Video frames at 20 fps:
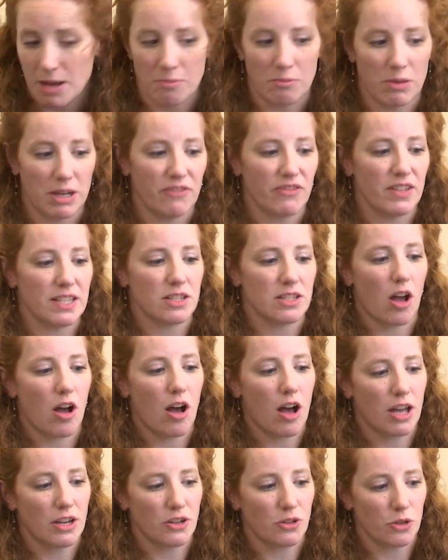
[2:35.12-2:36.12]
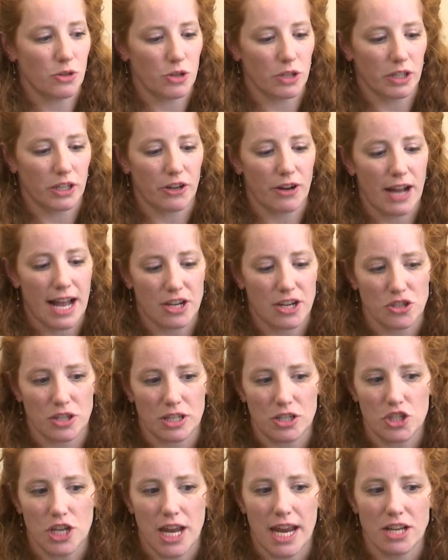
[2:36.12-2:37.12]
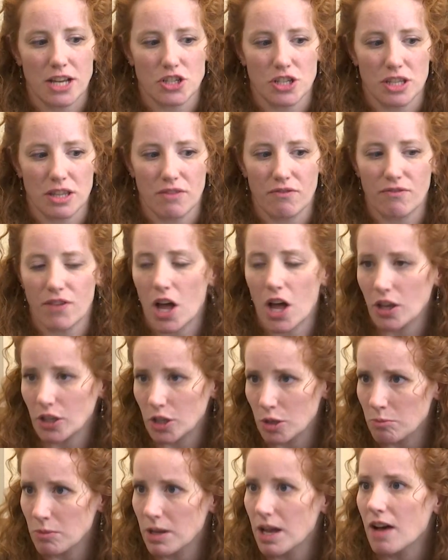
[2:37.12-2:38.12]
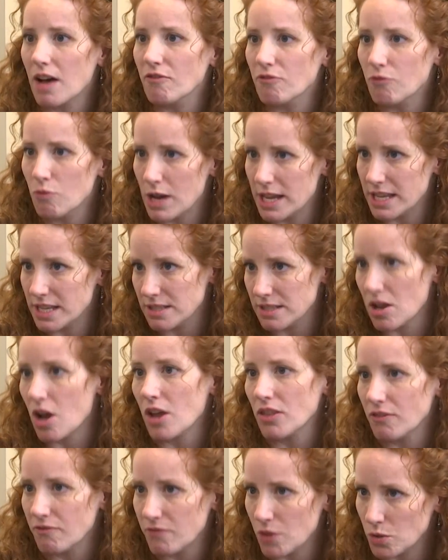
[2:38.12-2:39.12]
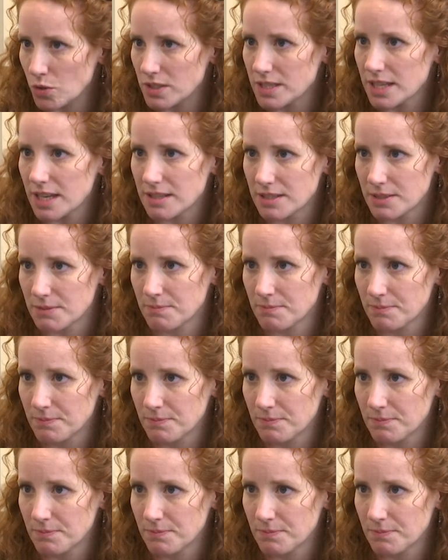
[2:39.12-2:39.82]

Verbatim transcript: But if it's on hook, you're actually changing the volume of what is on the phone set.